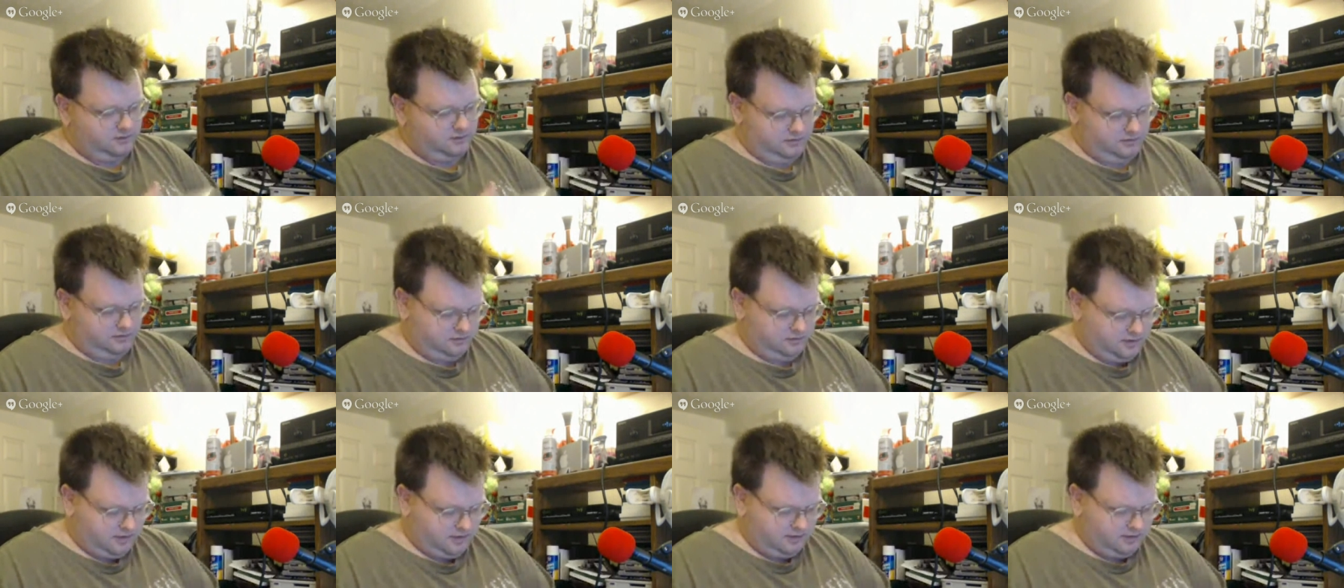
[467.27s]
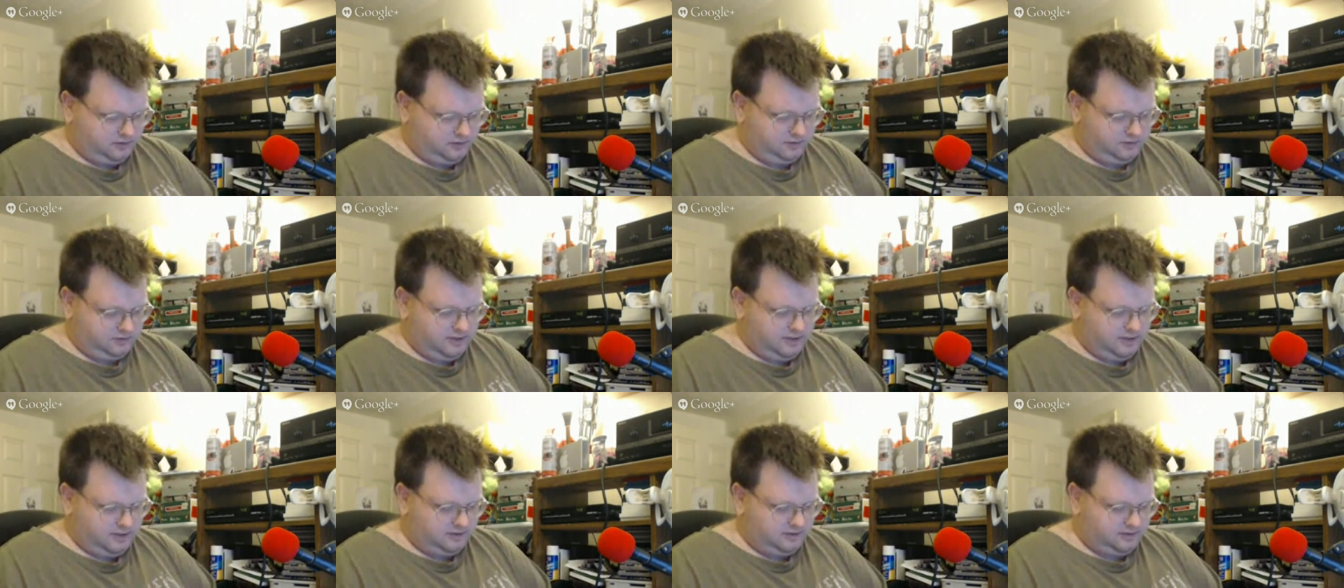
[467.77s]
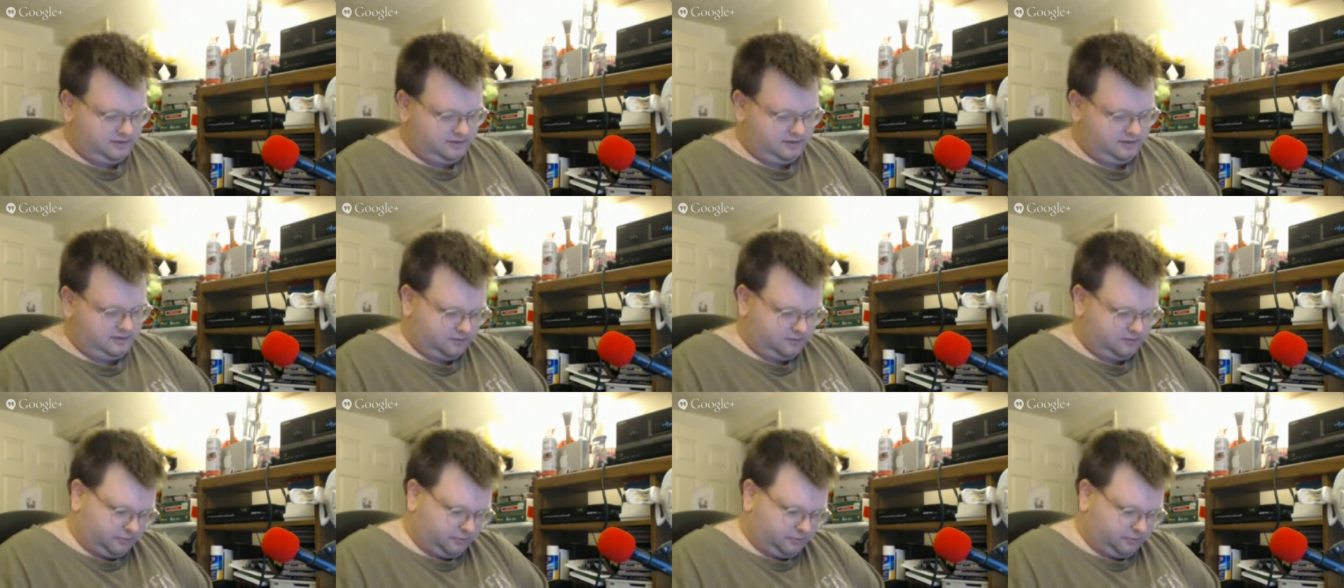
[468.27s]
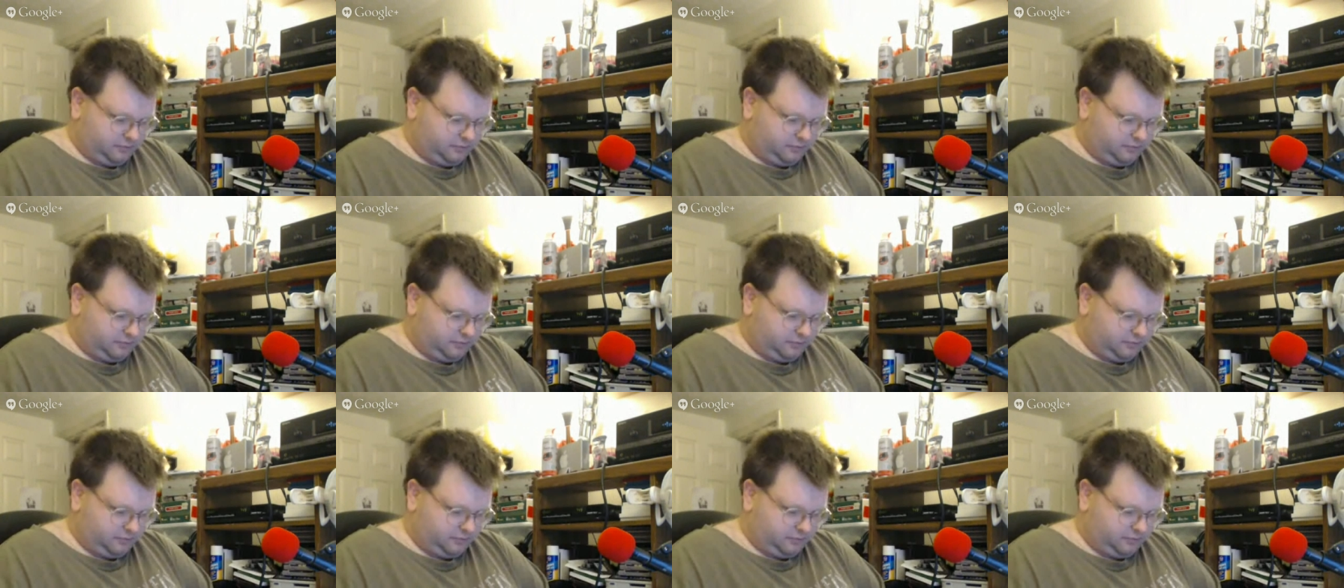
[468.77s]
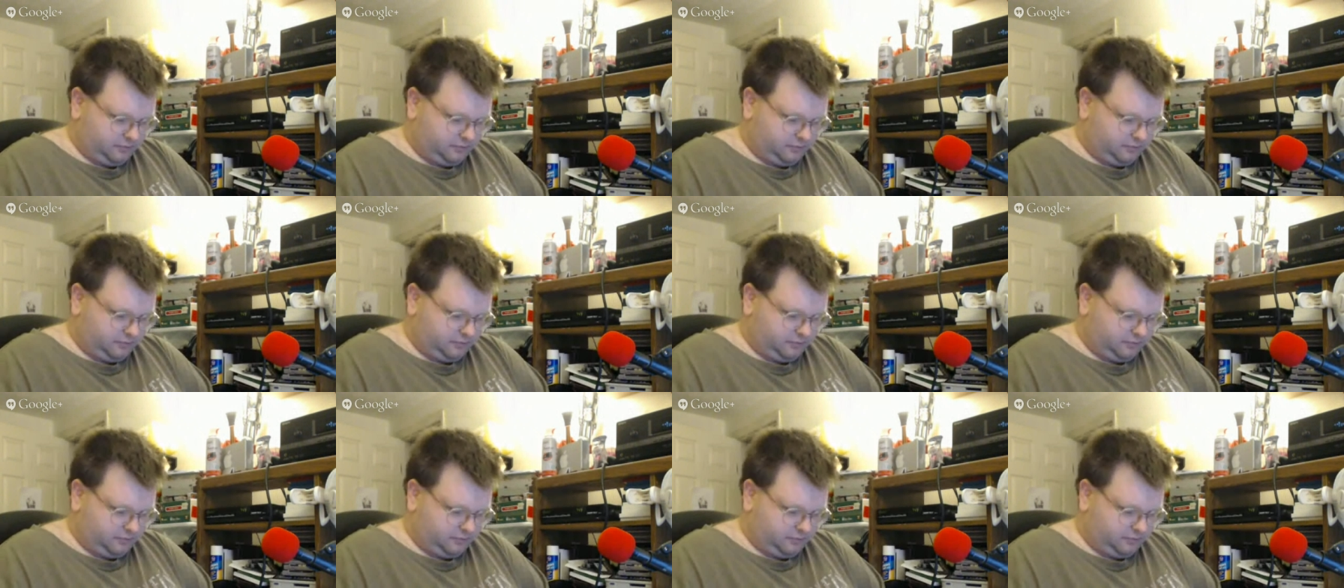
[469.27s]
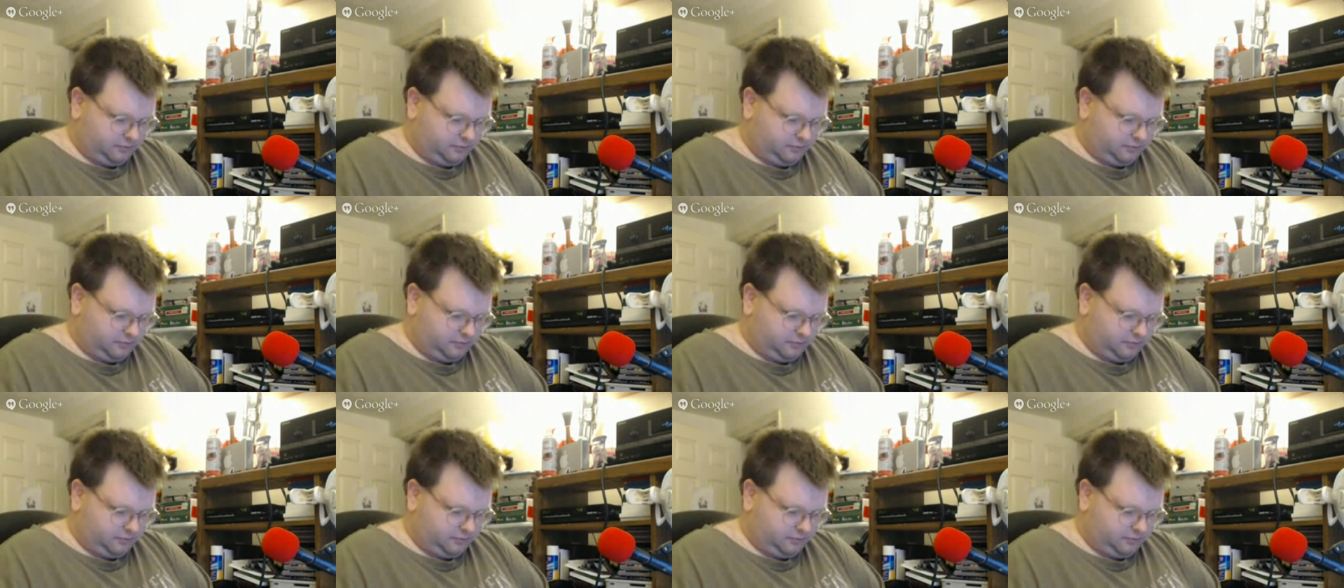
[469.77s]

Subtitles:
So let's take this plastic thingy off.